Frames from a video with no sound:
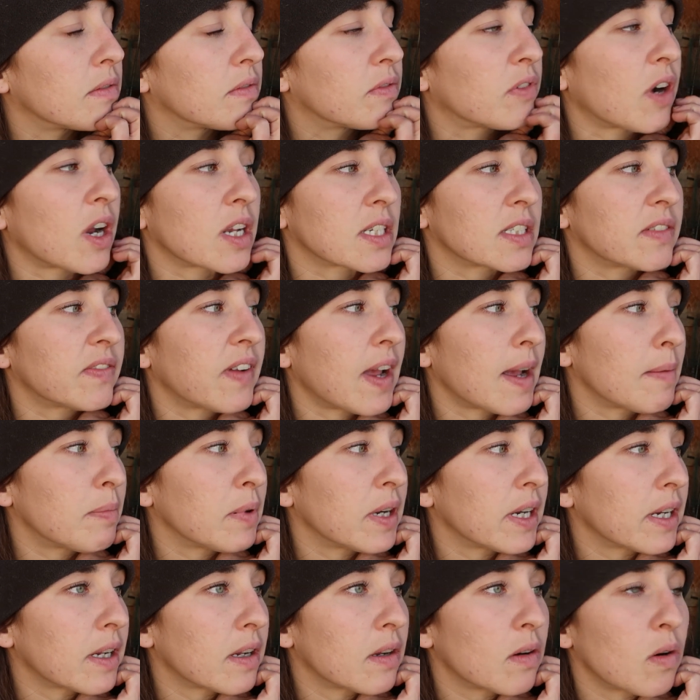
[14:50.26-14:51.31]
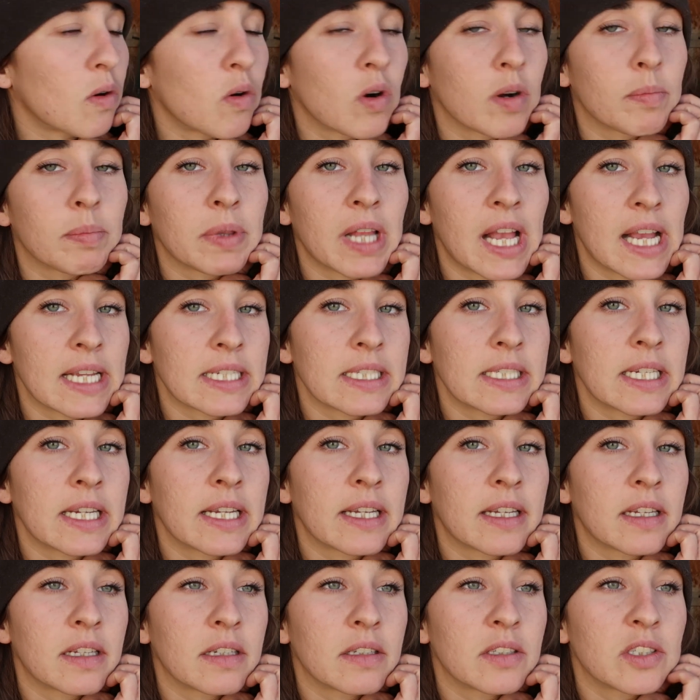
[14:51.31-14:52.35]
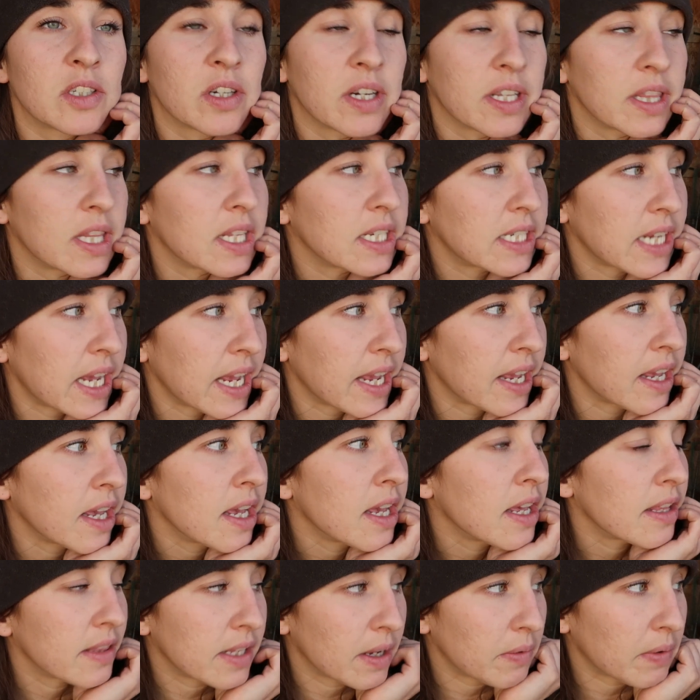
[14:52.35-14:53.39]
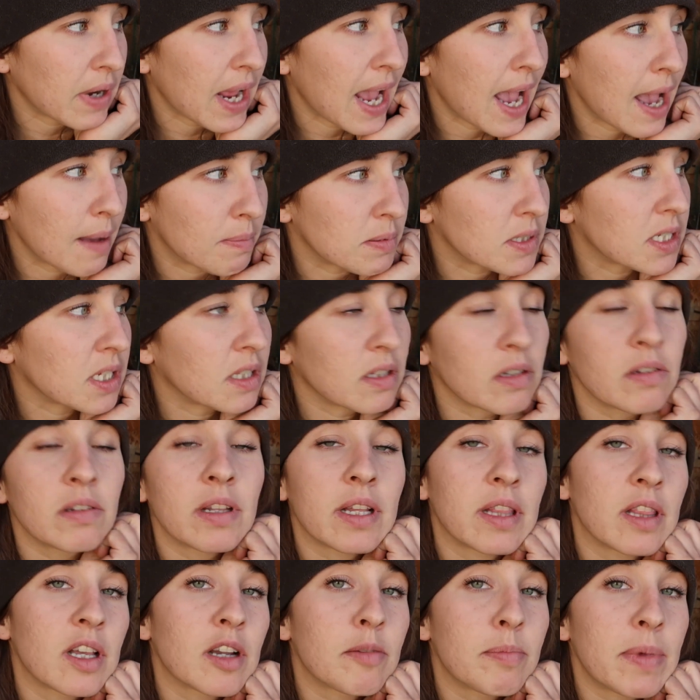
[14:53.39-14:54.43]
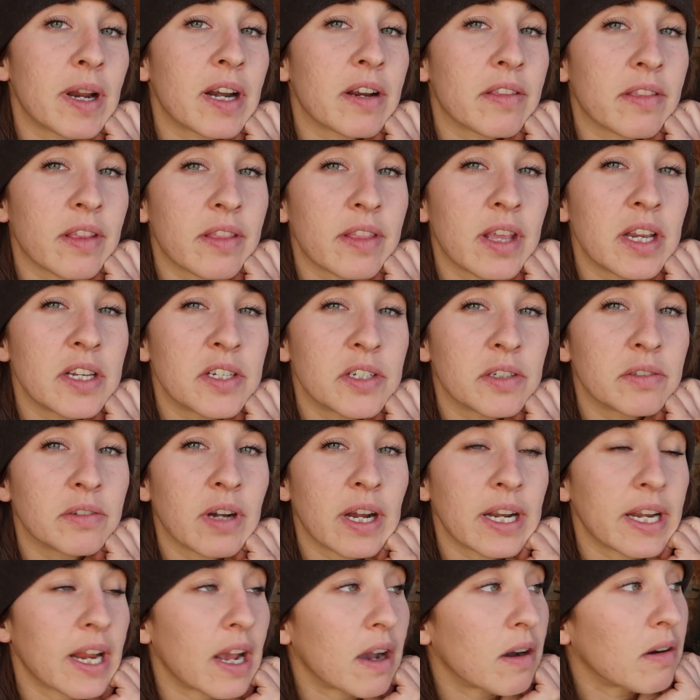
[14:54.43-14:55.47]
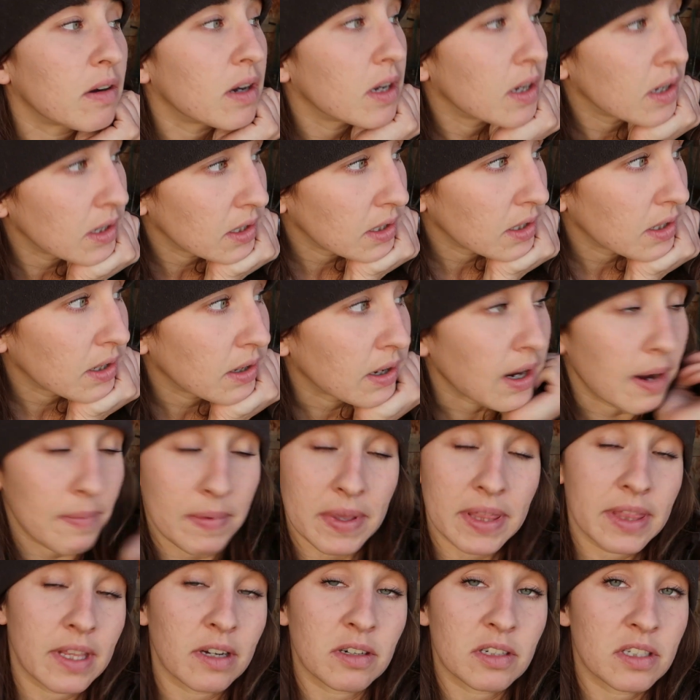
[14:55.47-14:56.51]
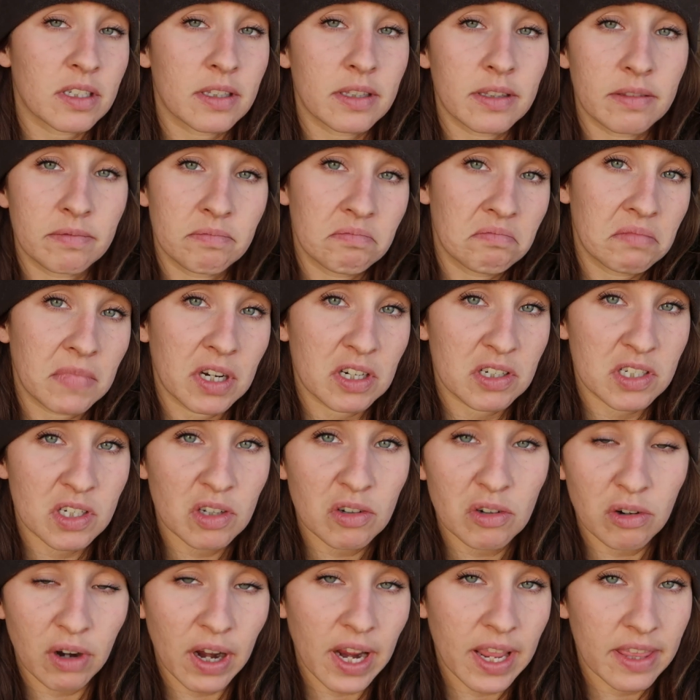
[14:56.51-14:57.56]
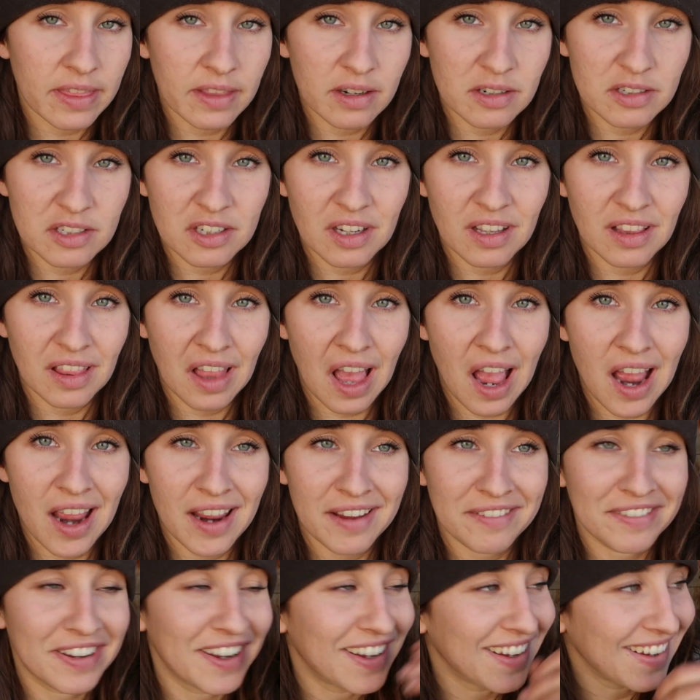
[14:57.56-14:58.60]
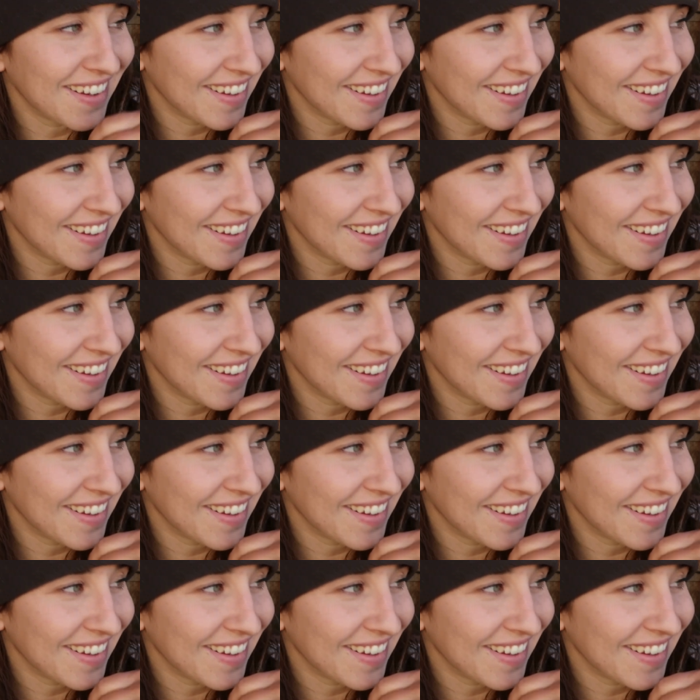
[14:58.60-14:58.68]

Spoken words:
frost fabric or plastic during the day, they would absolutely look better than they do right now. I mean, they're still great, they're still alive.